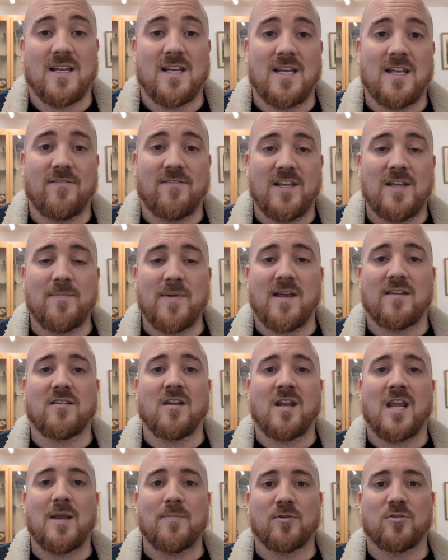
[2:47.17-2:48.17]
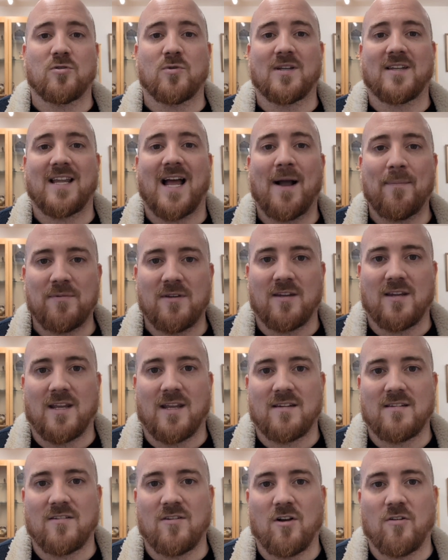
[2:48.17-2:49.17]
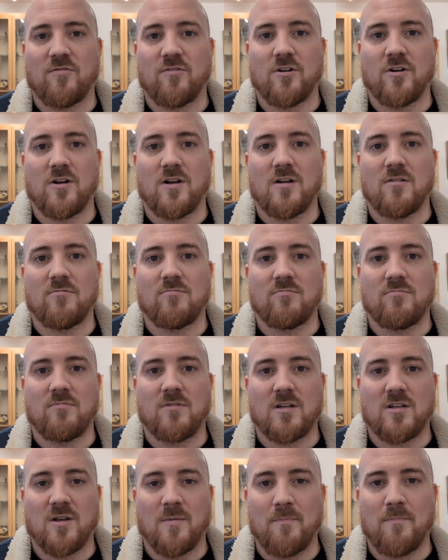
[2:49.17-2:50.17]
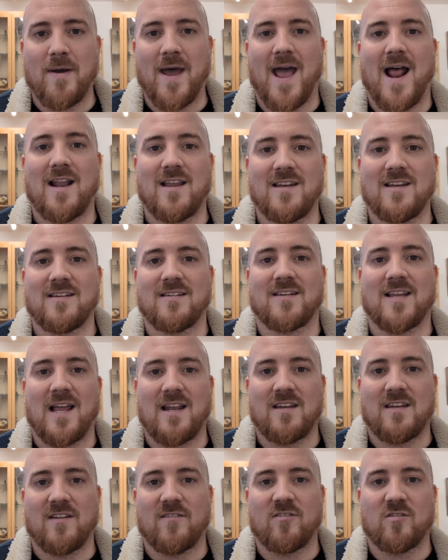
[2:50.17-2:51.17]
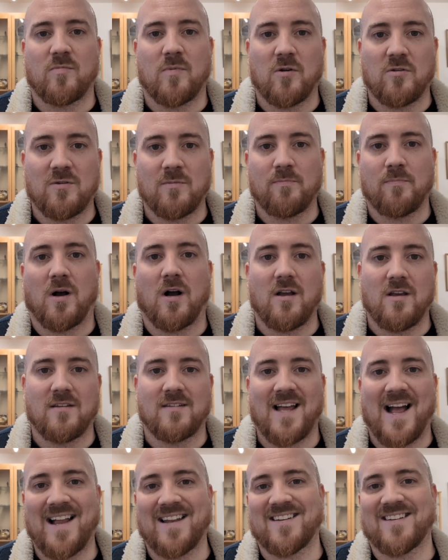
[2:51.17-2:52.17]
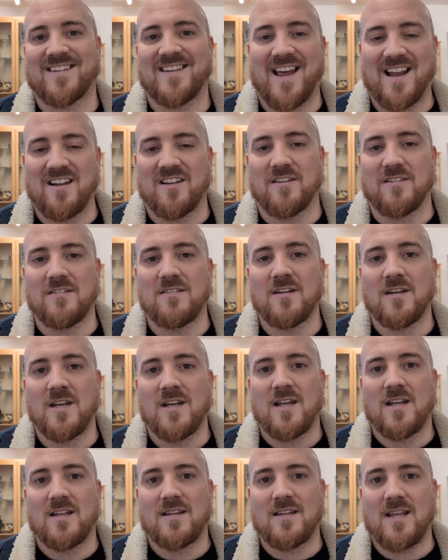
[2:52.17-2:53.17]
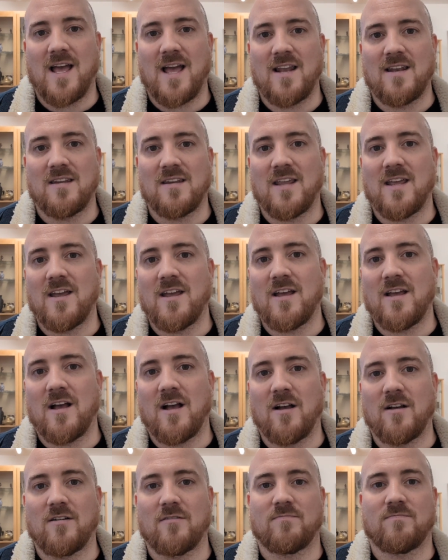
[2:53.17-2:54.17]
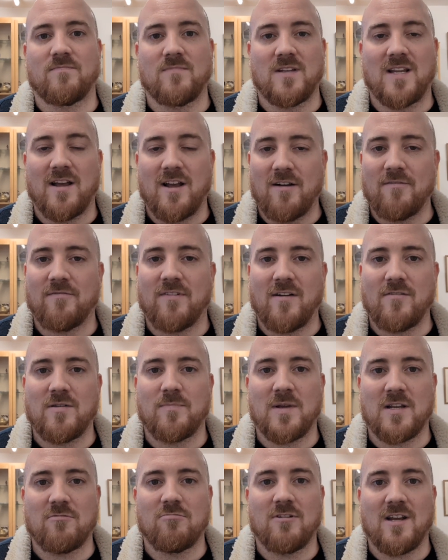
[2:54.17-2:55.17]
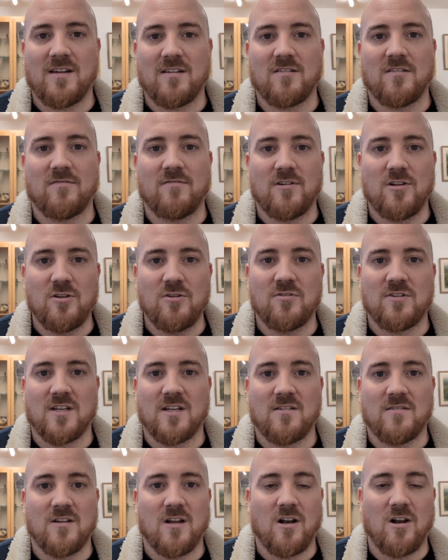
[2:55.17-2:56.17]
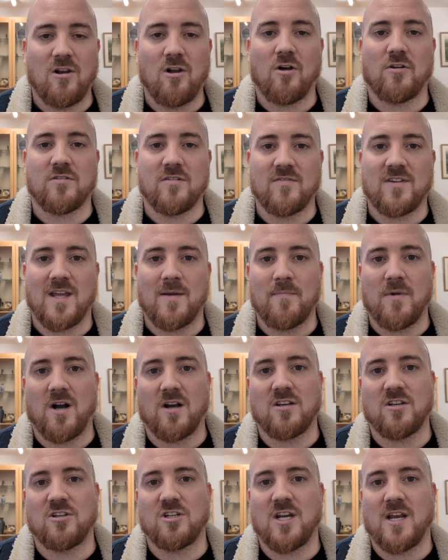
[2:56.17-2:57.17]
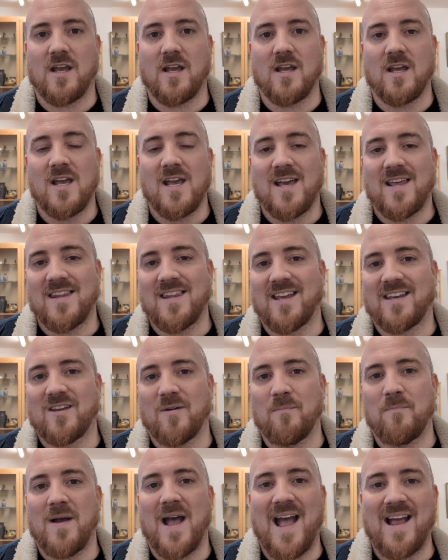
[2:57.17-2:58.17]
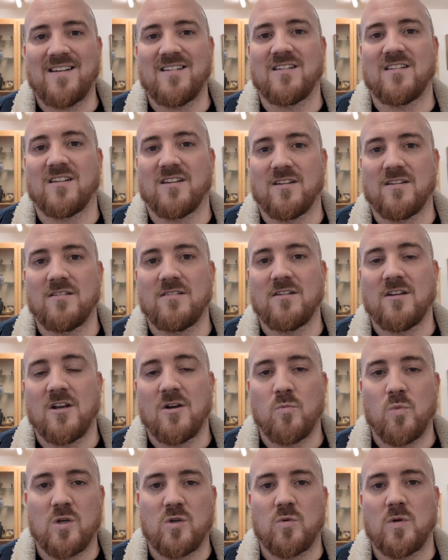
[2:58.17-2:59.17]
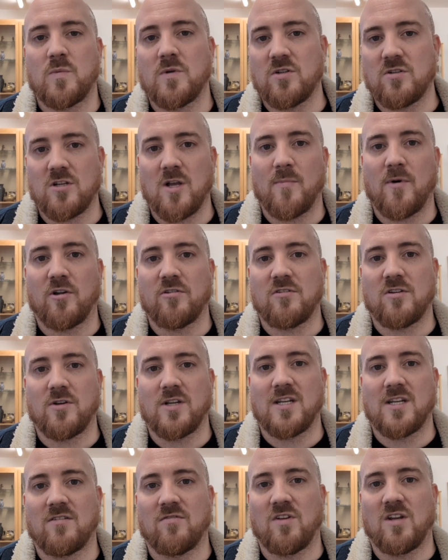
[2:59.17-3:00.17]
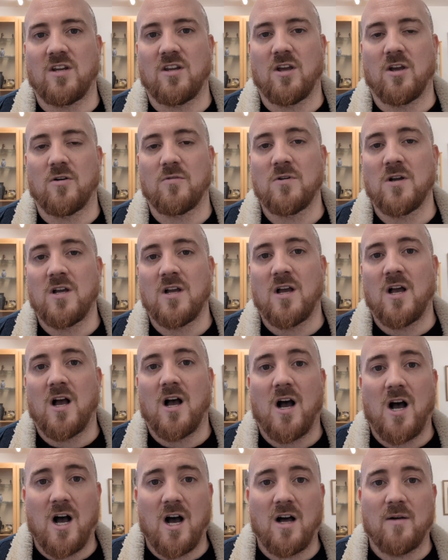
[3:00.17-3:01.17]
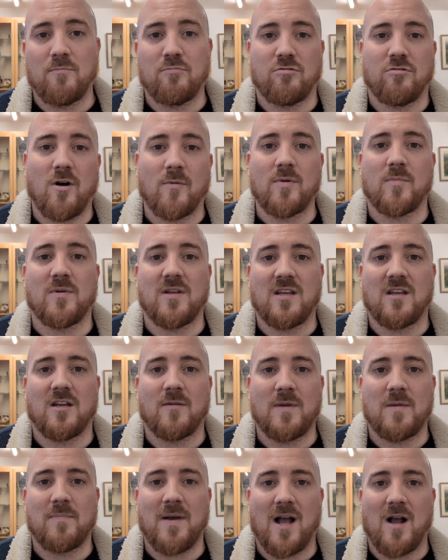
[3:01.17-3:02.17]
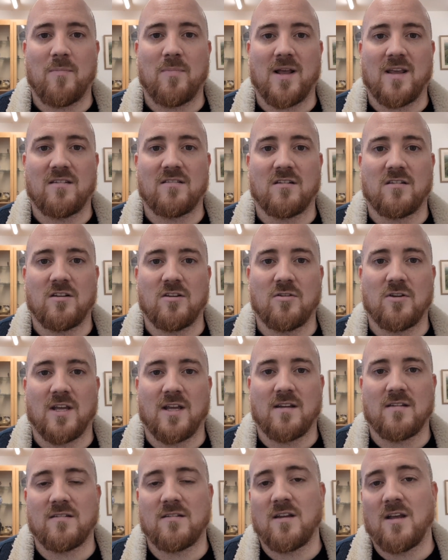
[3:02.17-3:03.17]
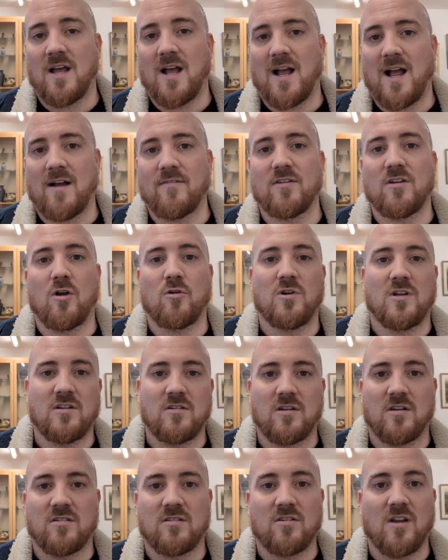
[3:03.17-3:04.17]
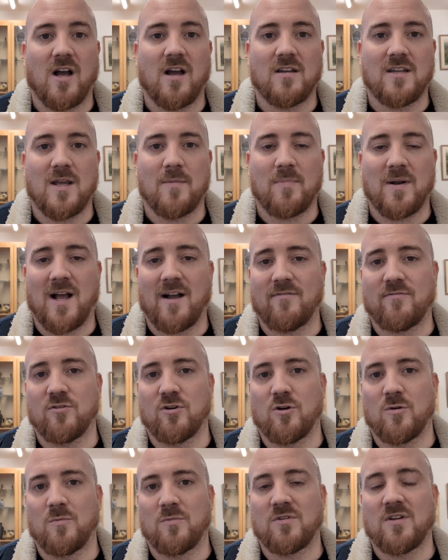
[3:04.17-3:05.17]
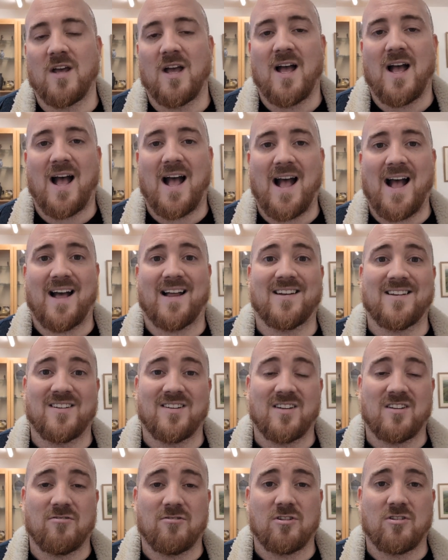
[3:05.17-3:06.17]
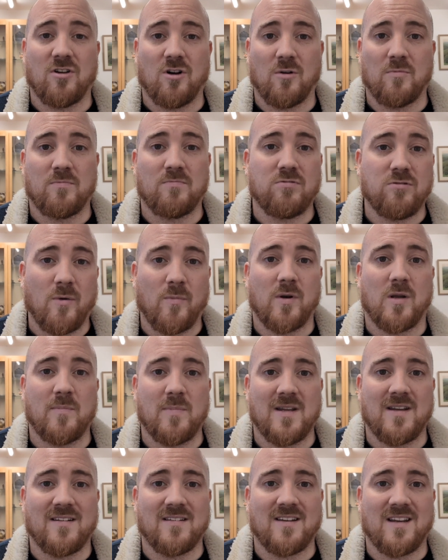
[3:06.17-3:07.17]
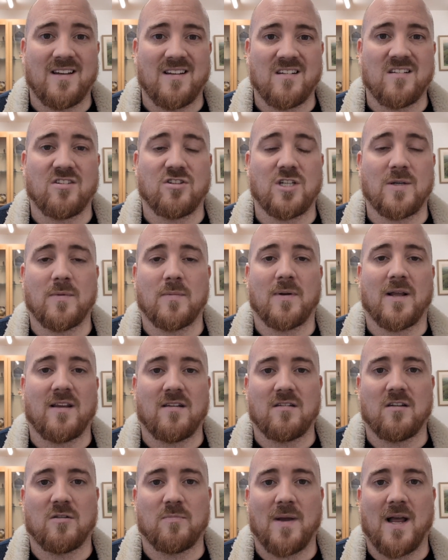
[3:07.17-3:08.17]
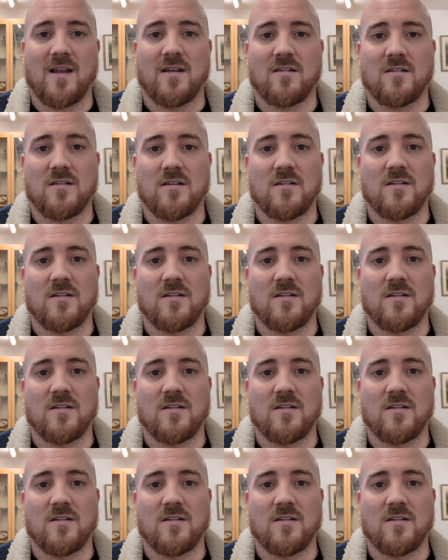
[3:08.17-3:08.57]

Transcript: if eBay is unable to adapt to this and offer compelling incentives for both buyers and sellers, then they're at a very big risk of losing a lot of their market share. Their competitors, which we will come on to video, are probably going to be better placed to do this, having only just started their platforms, and as a result probably being seen as a cheaper place to spend